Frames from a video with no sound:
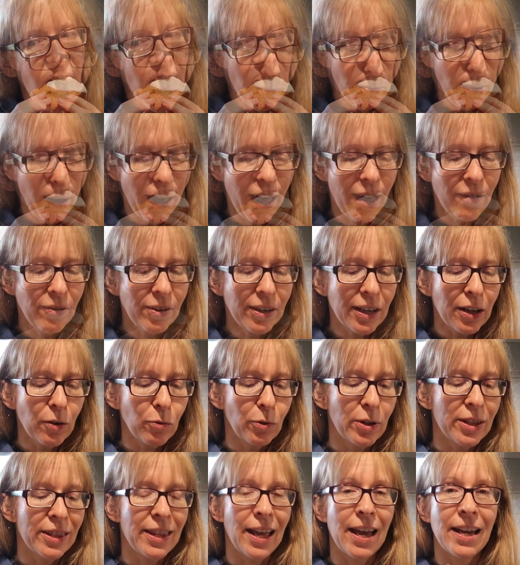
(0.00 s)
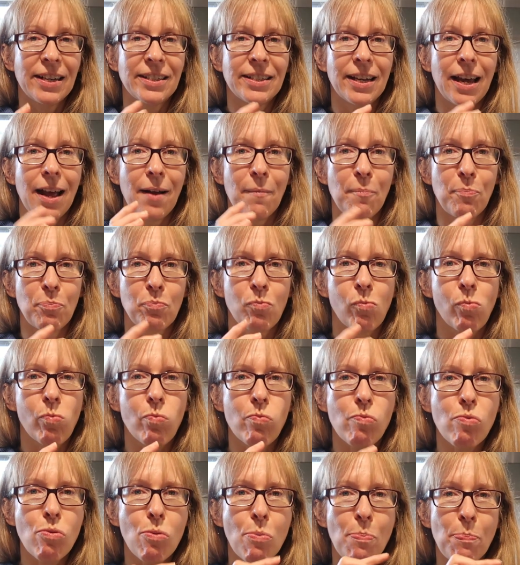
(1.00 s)
But having it with that, a
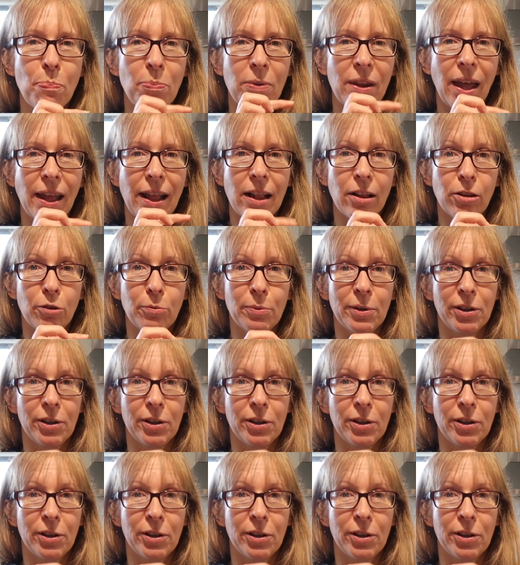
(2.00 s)
little